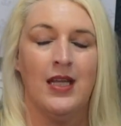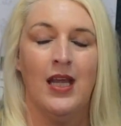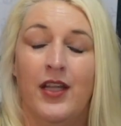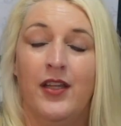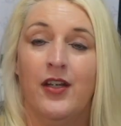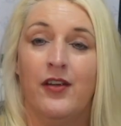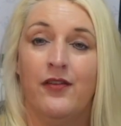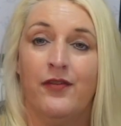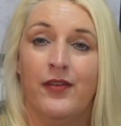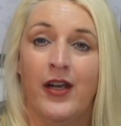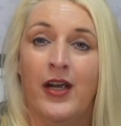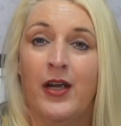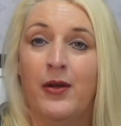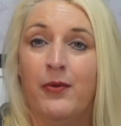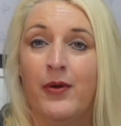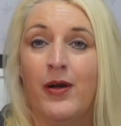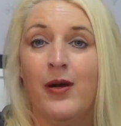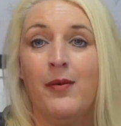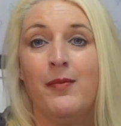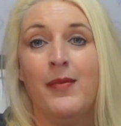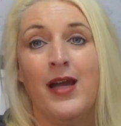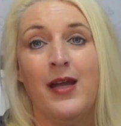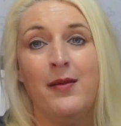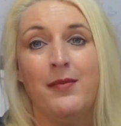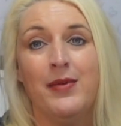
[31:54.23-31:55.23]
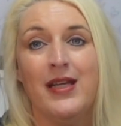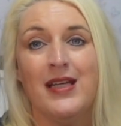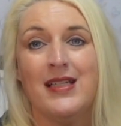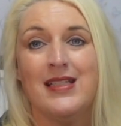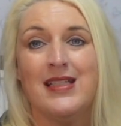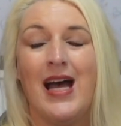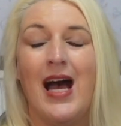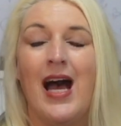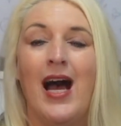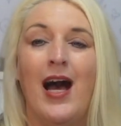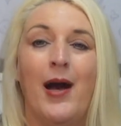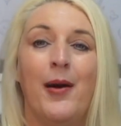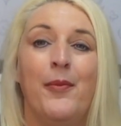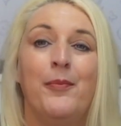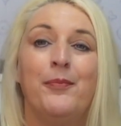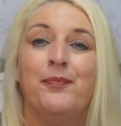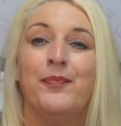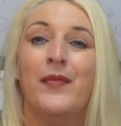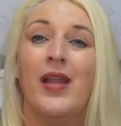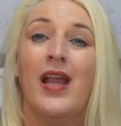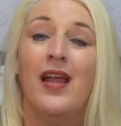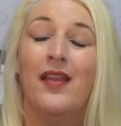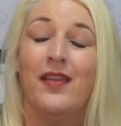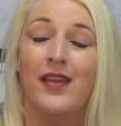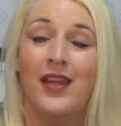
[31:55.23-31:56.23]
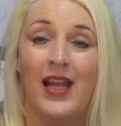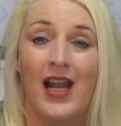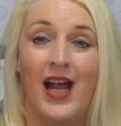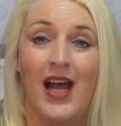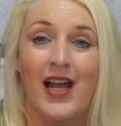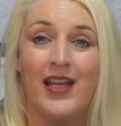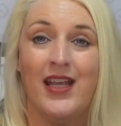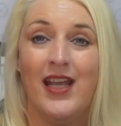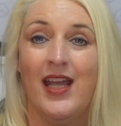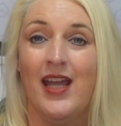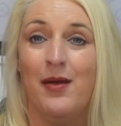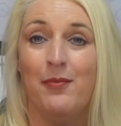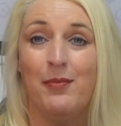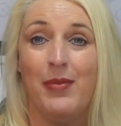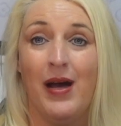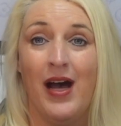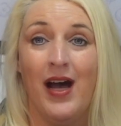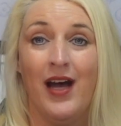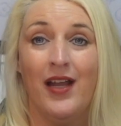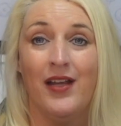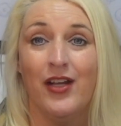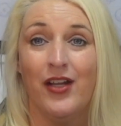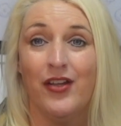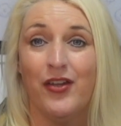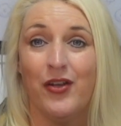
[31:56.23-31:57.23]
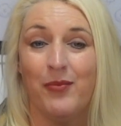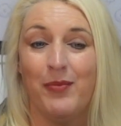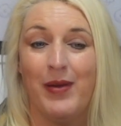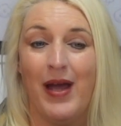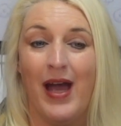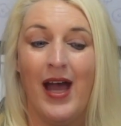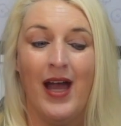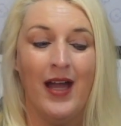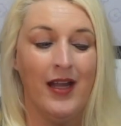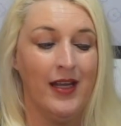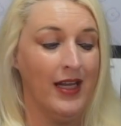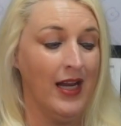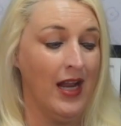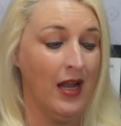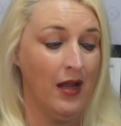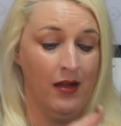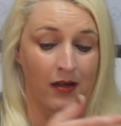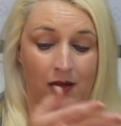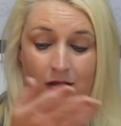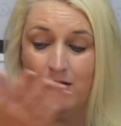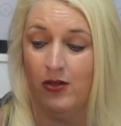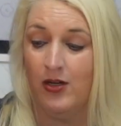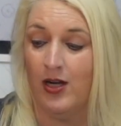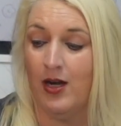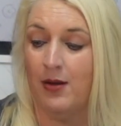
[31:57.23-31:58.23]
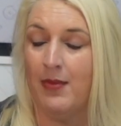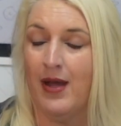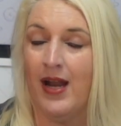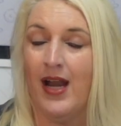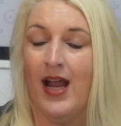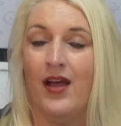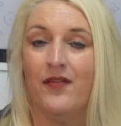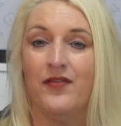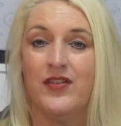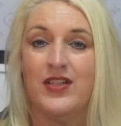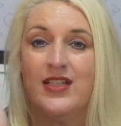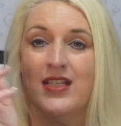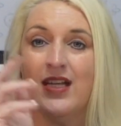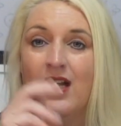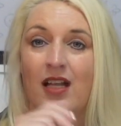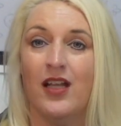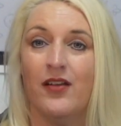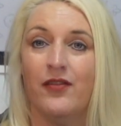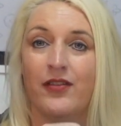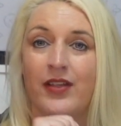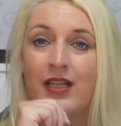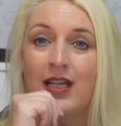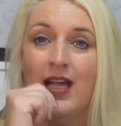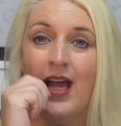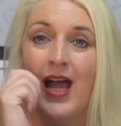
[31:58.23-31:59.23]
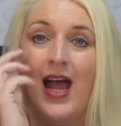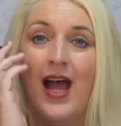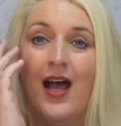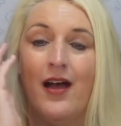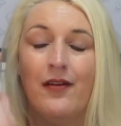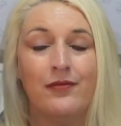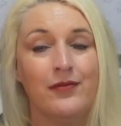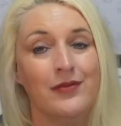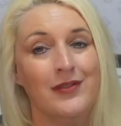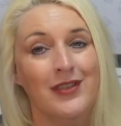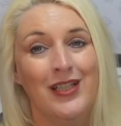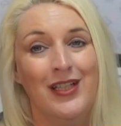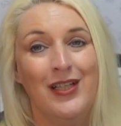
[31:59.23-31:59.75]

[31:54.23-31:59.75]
And there very well may be a time that I can't buy another bag, or I might have to sell everything I have.